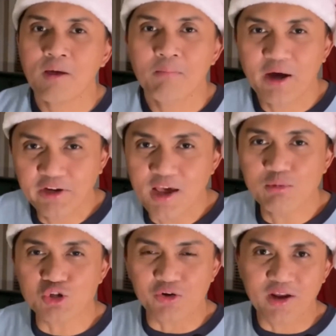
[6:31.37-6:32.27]
My name
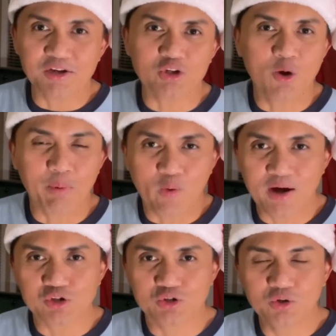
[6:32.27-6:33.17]
is Ernesto
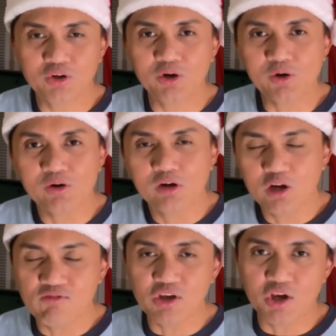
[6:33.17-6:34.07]
Paras Jr.,
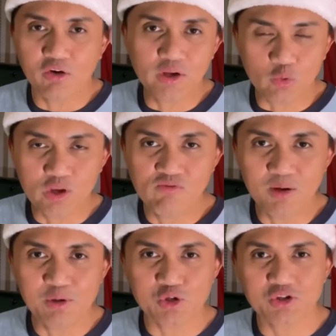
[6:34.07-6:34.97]
living here in Greenville,
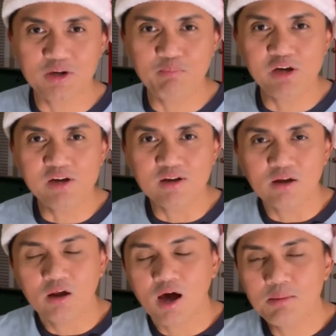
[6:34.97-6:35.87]
Mississippi.
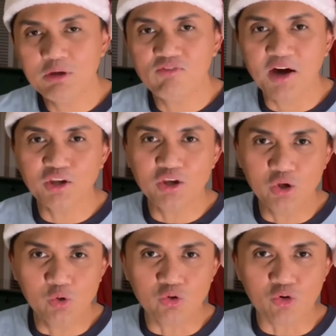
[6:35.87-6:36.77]
I'm inviting
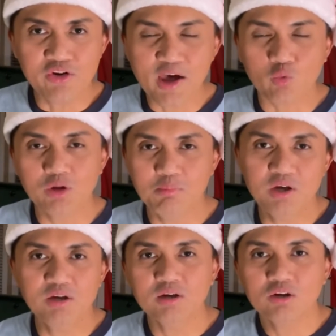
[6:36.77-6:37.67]
you to connect with
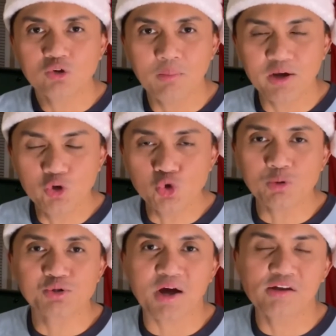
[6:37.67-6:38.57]
me to my
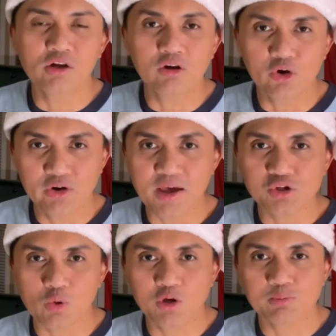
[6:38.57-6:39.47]
YouTube channel,
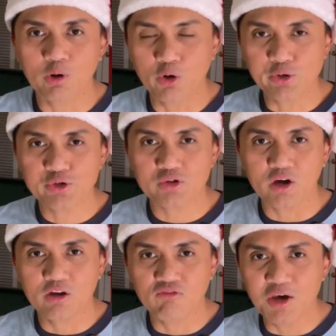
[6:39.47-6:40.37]
Ernesto Explores,
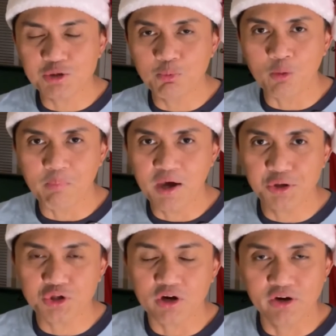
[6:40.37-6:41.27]
and Facebook
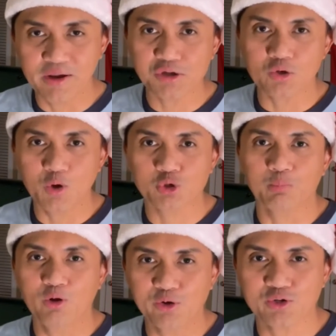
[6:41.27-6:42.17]
page, Ernesto
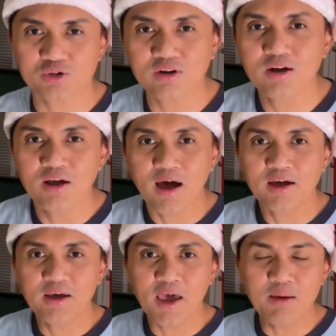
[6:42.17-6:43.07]
Explores. I
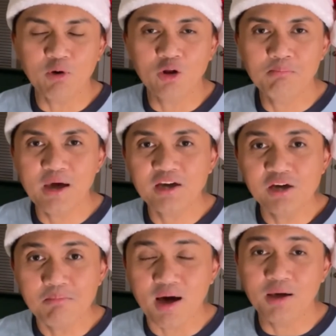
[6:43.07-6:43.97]
aim on
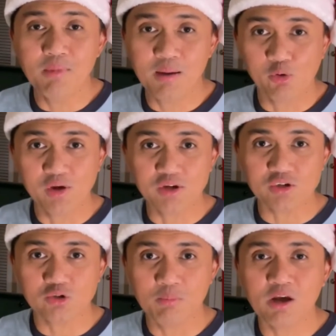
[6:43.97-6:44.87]
making my
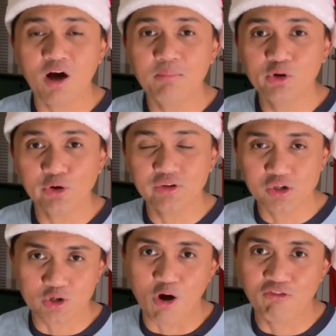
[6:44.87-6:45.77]
memories to become your
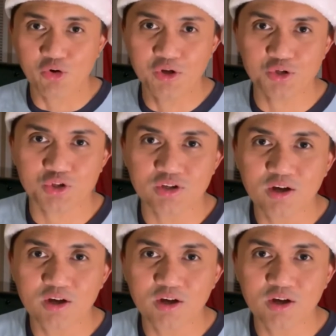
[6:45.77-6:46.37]
discoveries.